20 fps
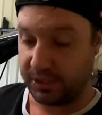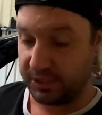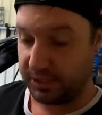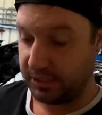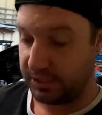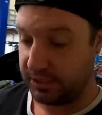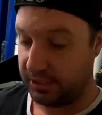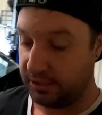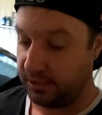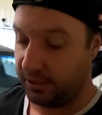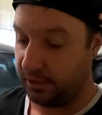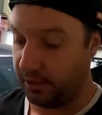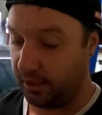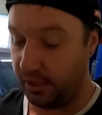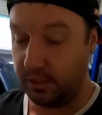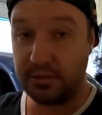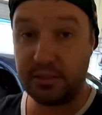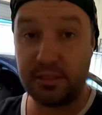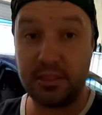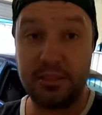the
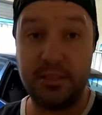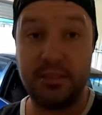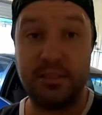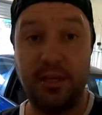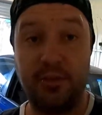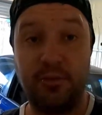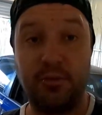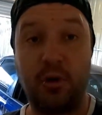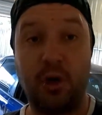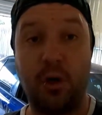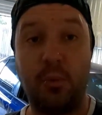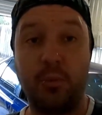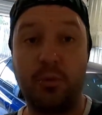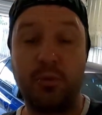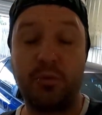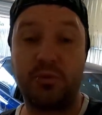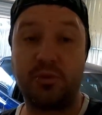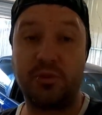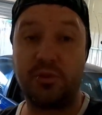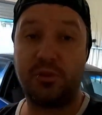L67
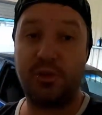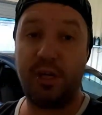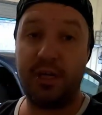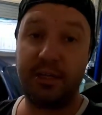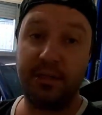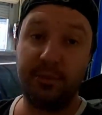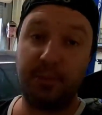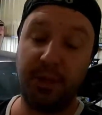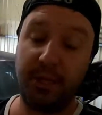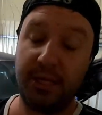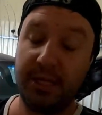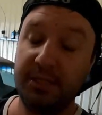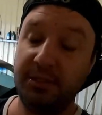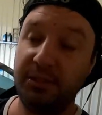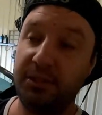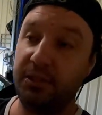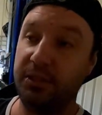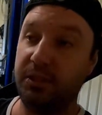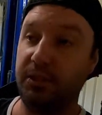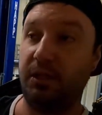Commodores Australia
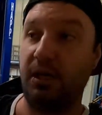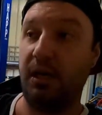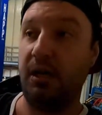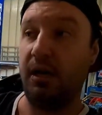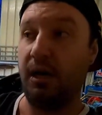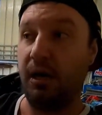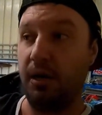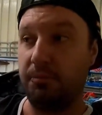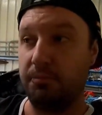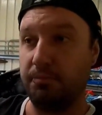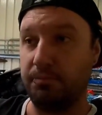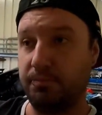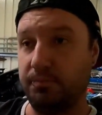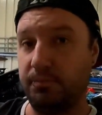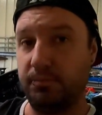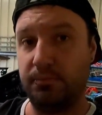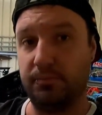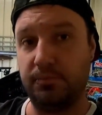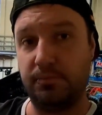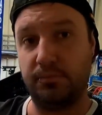page.
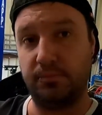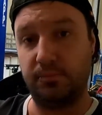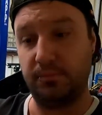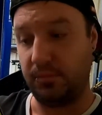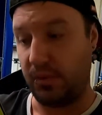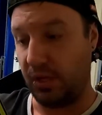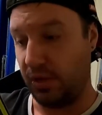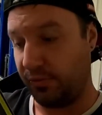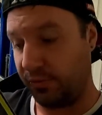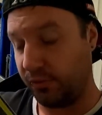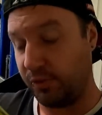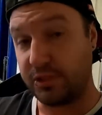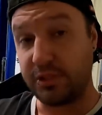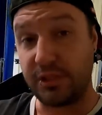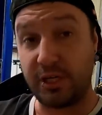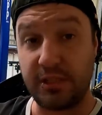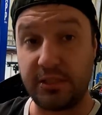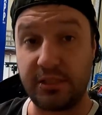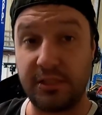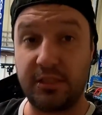If you're
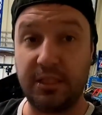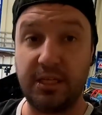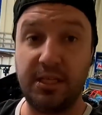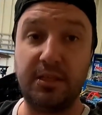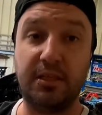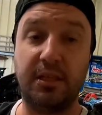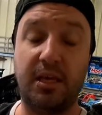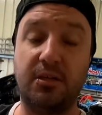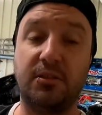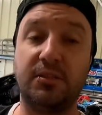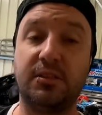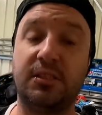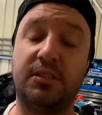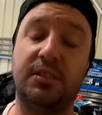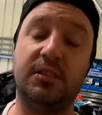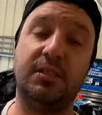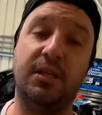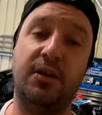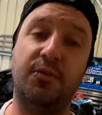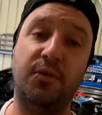interested in the
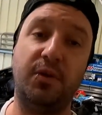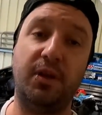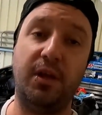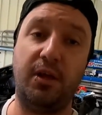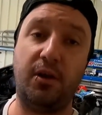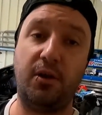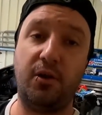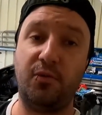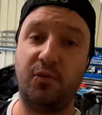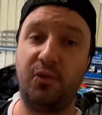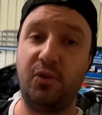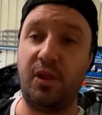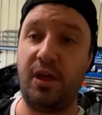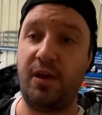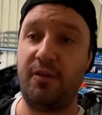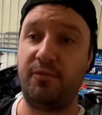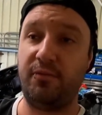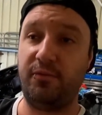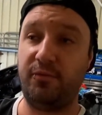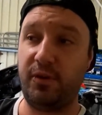L67, head over to
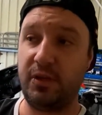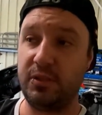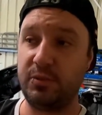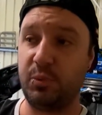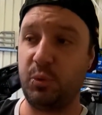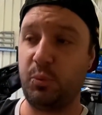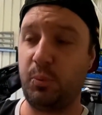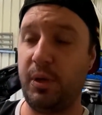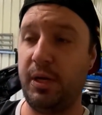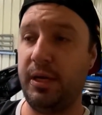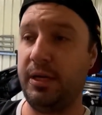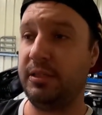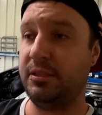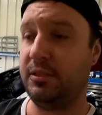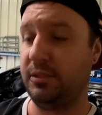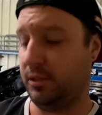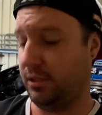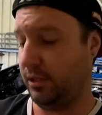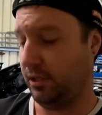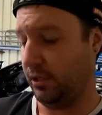that Facebook
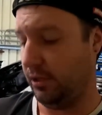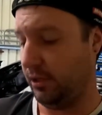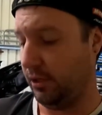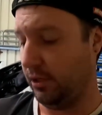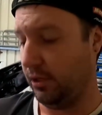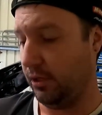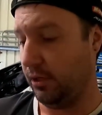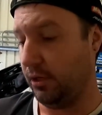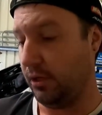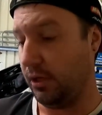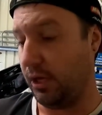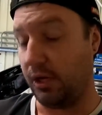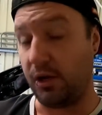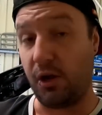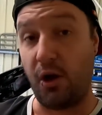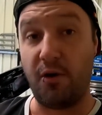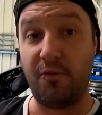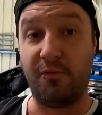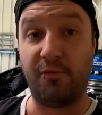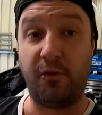page and
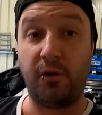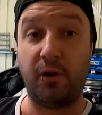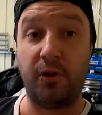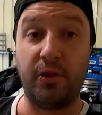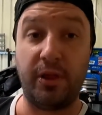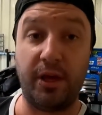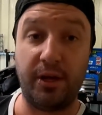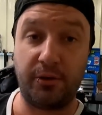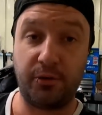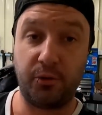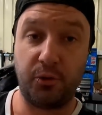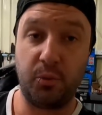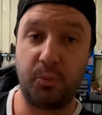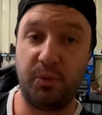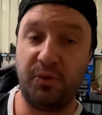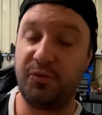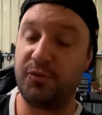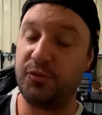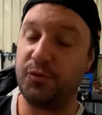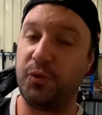go and follow that group
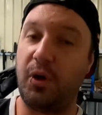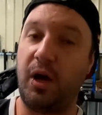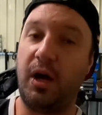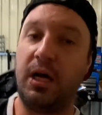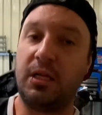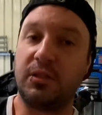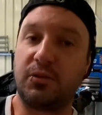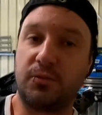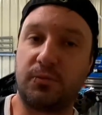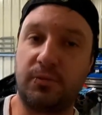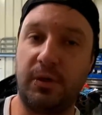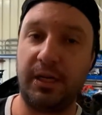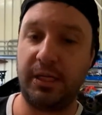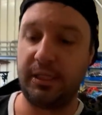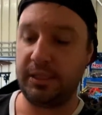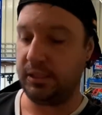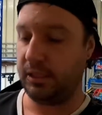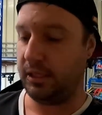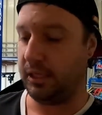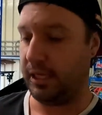if you aren't
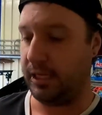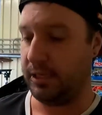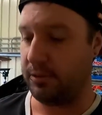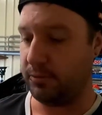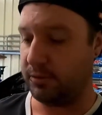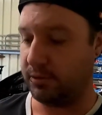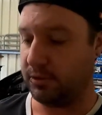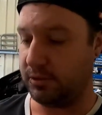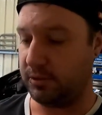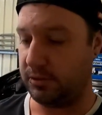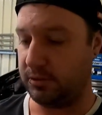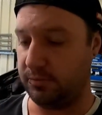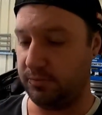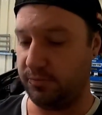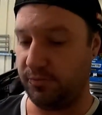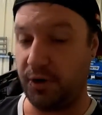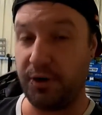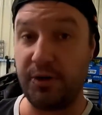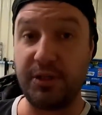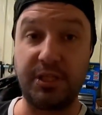already. He was
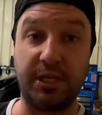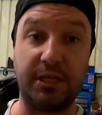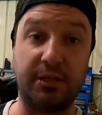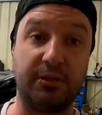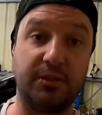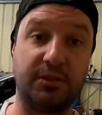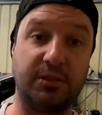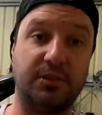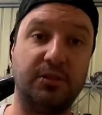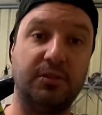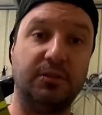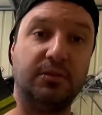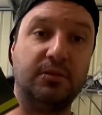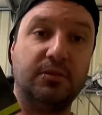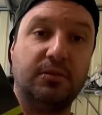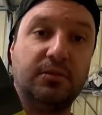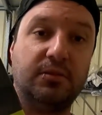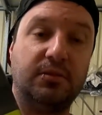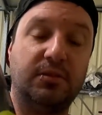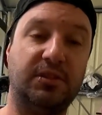very generous
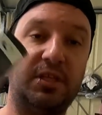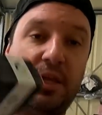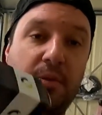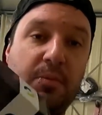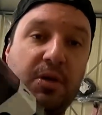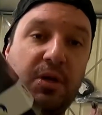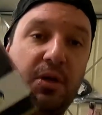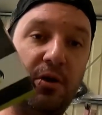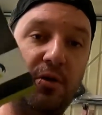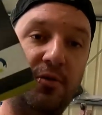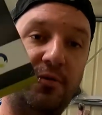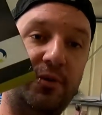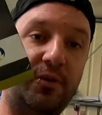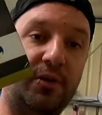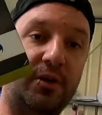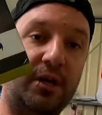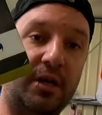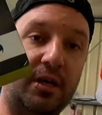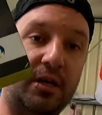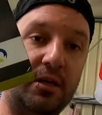and sent me
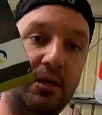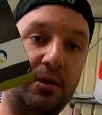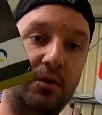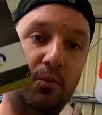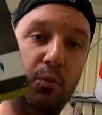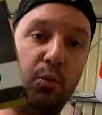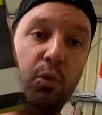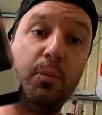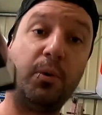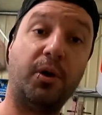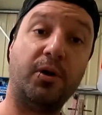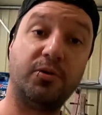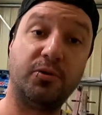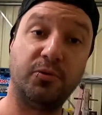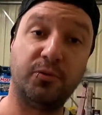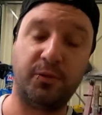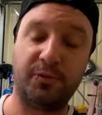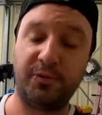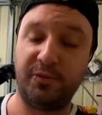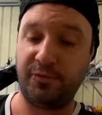over a Walbro
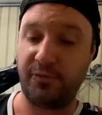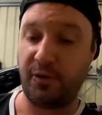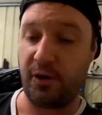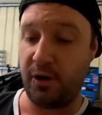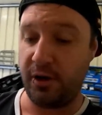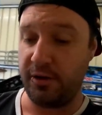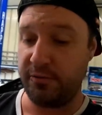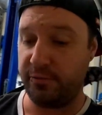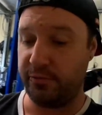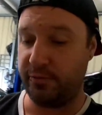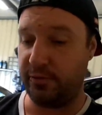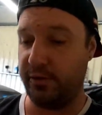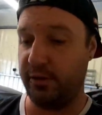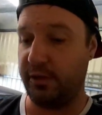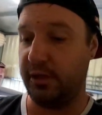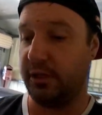255.